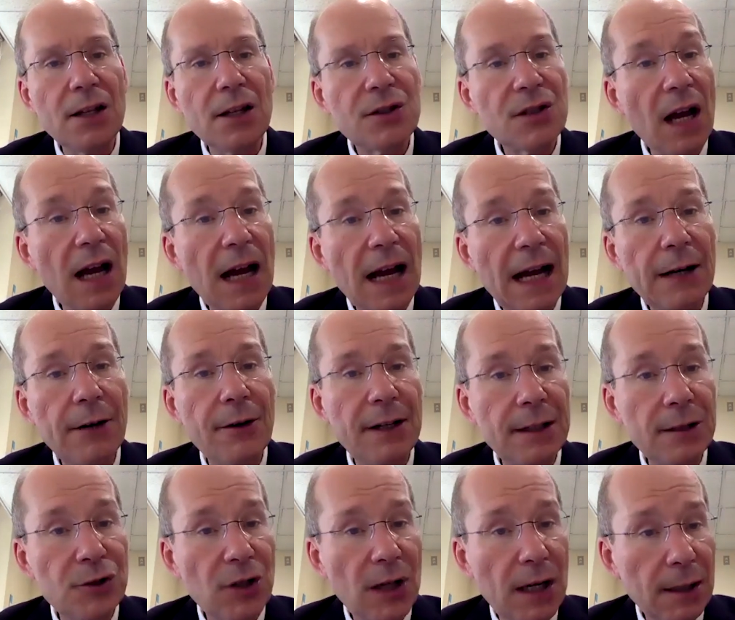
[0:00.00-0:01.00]
to higher
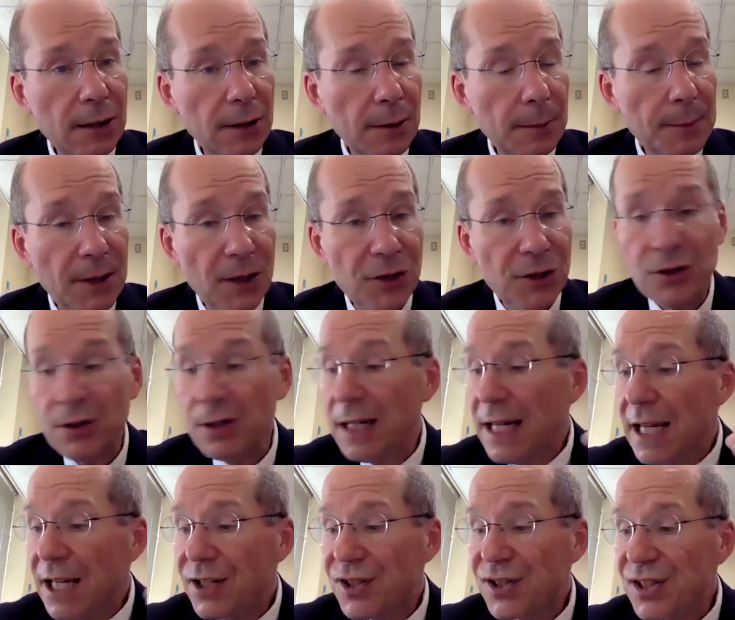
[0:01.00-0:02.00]
intraocular pressure
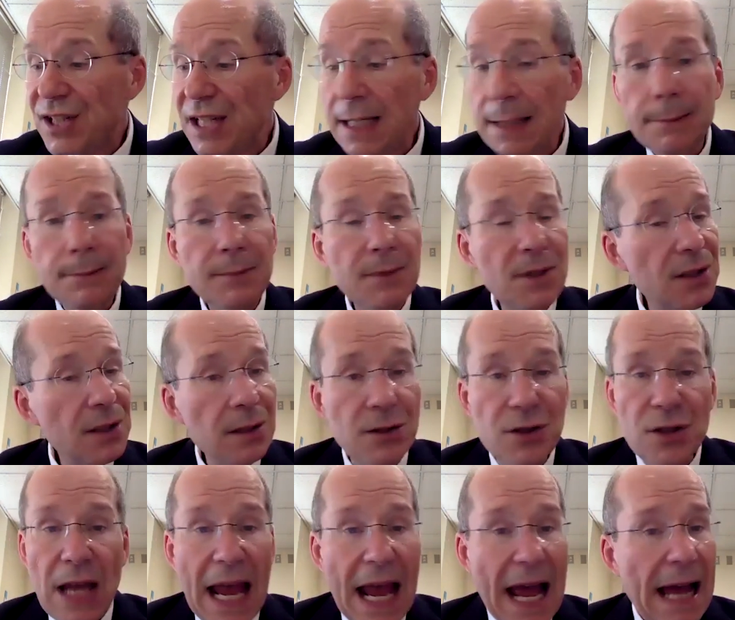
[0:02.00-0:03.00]
seem
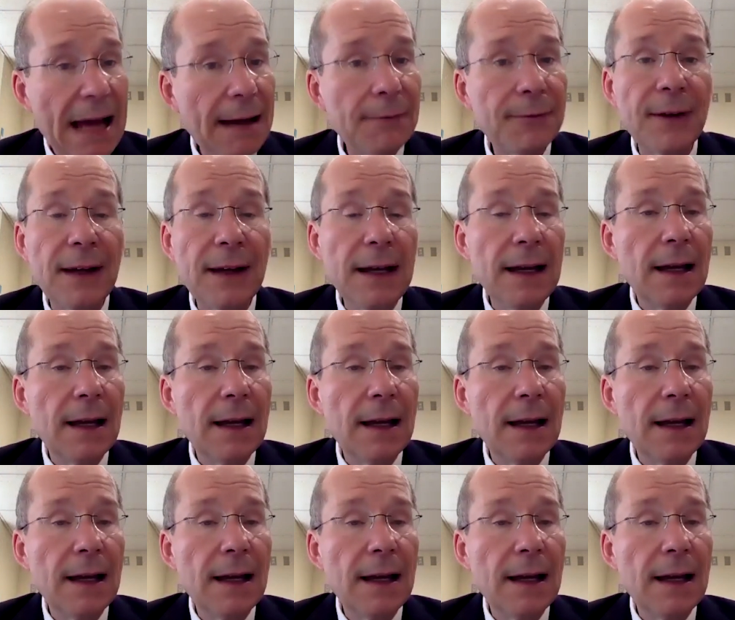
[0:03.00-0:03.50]
to have